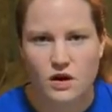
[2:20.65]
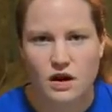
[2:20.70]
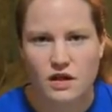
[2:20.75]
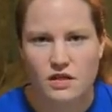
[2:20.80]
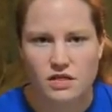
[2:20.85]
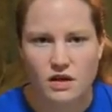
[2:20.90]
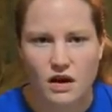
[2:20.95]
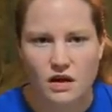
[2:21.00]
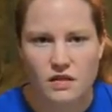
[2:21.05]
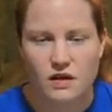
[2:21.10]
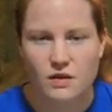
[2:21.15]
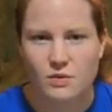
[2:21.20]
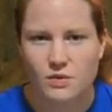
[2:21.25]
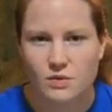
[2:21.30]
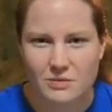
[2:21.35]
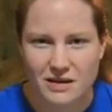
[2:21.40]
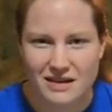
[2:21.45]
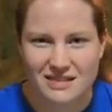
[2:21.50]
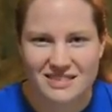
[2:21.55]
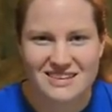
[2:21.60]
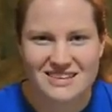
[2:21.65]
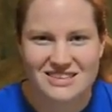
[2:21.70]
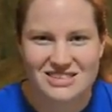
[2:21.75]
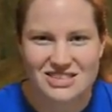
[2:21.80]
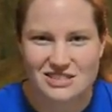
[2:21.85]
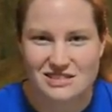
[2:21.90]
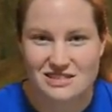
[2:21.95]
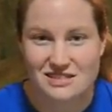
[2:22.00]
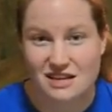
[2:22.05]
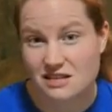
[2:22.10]
I thought they were mainly
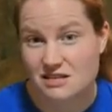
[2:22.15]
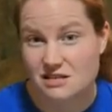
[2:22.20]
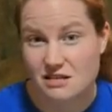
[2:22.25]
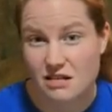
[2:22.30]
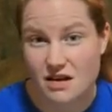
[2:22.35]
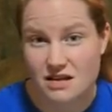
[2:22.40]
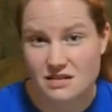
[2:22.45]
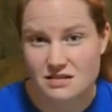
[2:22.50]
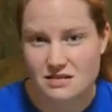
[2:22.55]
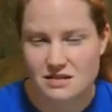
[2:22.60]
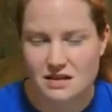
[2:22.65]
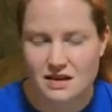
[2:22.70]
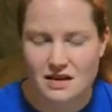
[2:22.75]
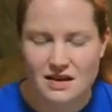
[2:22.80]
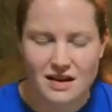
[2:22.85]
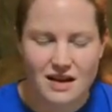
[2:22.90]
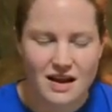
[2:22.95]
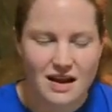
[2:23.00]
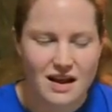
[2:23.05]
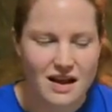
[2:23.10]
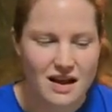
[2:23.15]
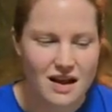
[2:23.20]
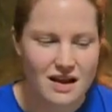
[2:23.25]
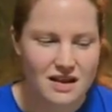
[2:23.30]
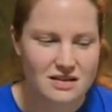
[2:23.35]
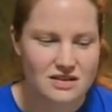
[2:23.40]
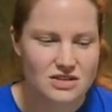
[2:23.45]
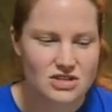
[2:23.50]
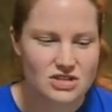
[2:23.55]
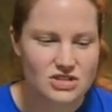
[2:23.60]
just dust cloths,
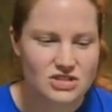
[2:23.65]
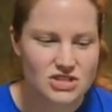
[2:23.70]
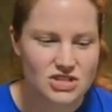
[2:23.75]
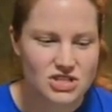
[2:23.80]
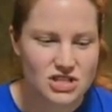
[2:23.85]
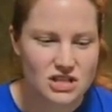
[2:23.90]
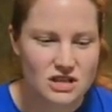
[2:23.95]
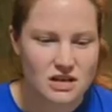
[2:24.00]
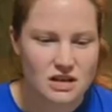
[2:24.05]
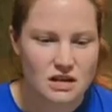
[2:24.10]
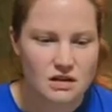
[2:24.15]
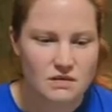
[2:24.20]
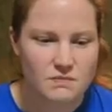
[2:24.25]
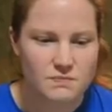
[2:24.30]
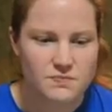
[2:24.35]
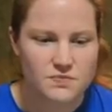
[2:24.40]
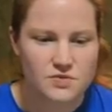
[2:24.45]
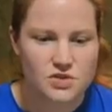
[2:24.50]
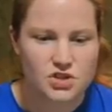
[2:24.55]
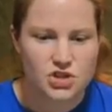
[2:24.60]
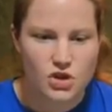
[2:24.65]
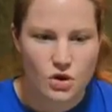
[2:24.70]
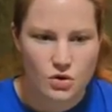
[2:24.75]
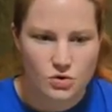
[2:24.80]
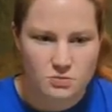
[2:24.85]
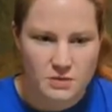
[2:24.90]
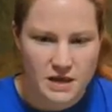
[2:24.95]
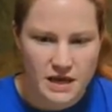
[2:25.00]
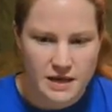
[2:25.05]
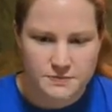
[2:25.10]
and she
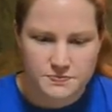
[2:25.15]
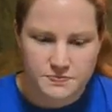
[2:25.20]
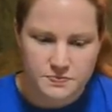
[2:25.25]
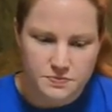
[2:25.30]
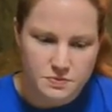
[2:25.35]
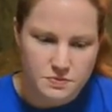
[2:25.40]
showed me